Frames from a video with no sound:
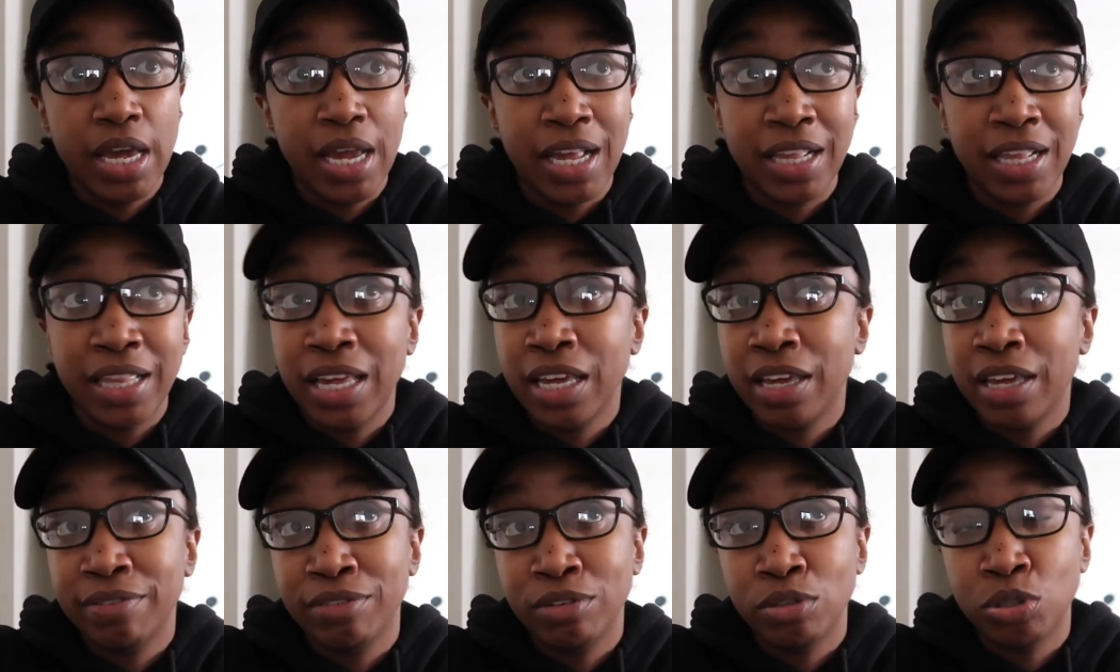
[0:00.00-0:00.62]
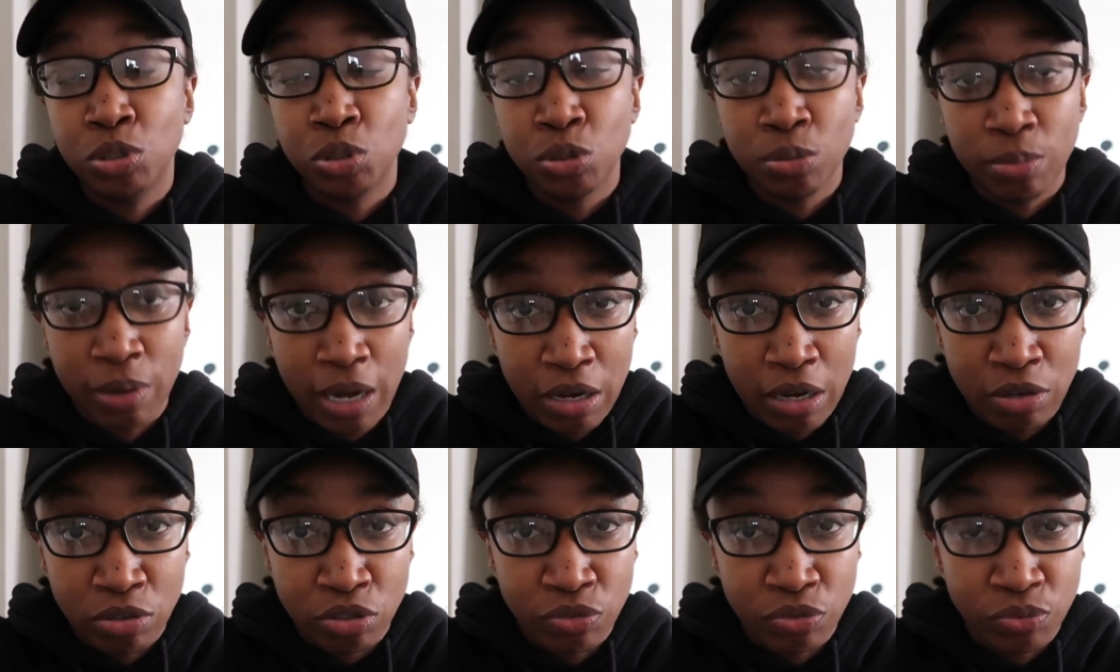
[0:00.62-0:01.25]
and they give you 2
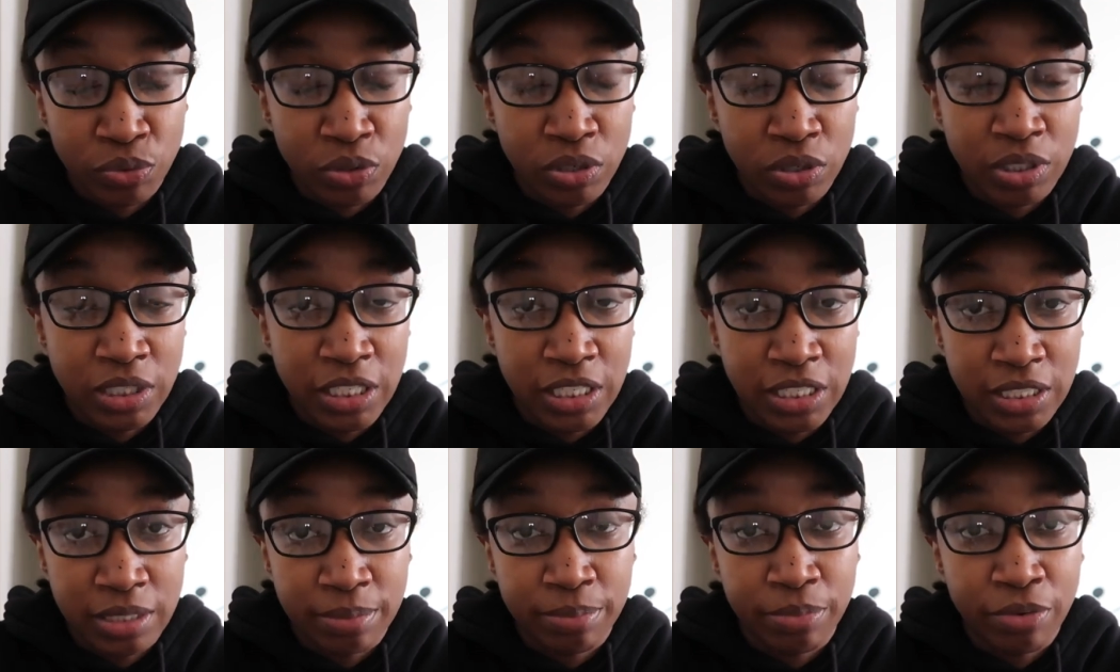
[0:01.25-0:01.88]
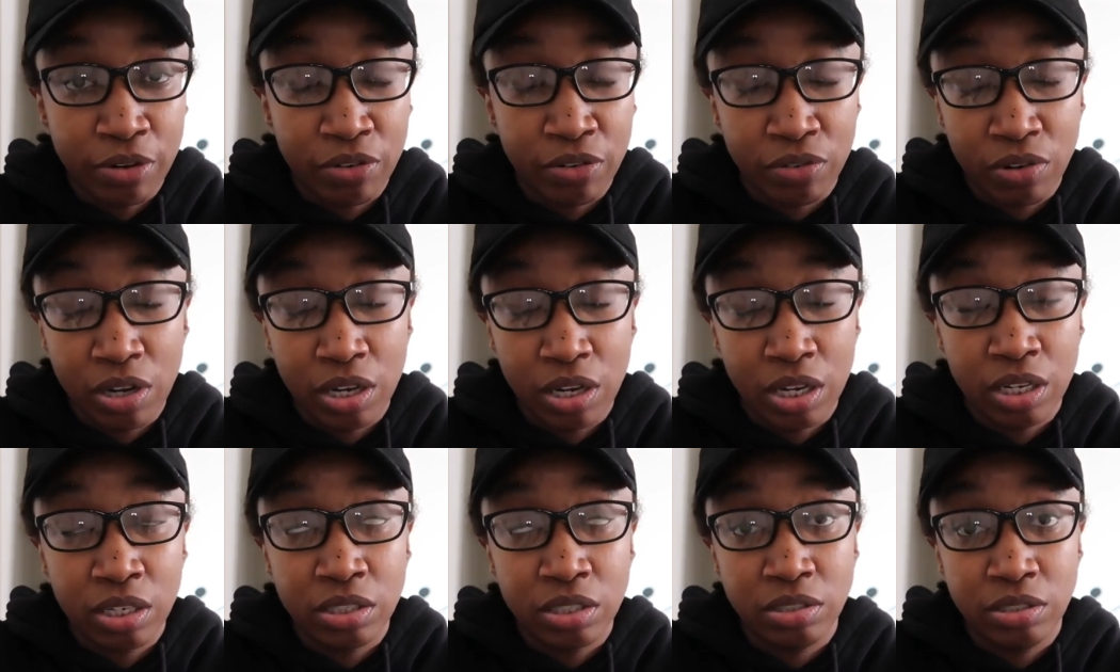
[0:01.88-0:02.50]
bottles for a decent
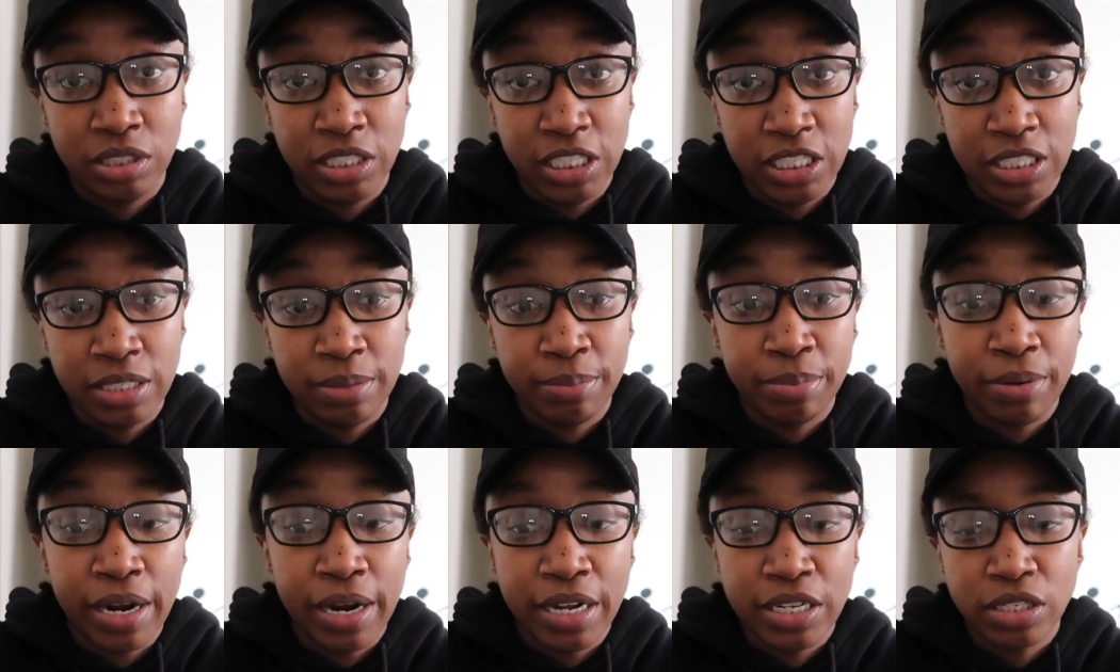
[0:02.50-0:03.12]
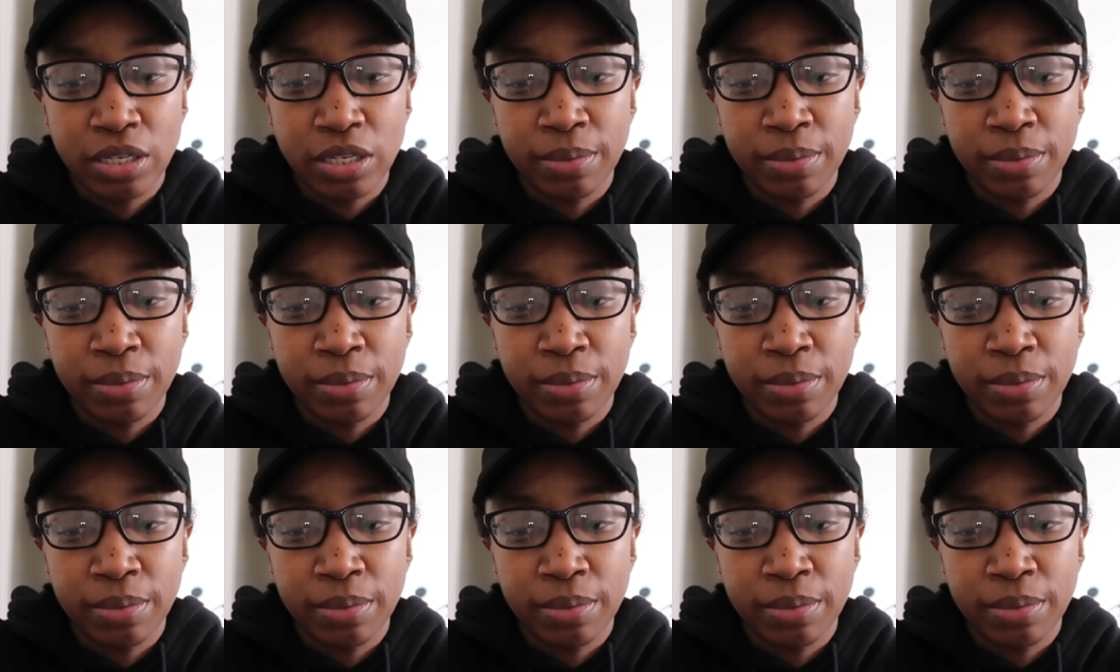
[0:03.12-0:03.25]
price.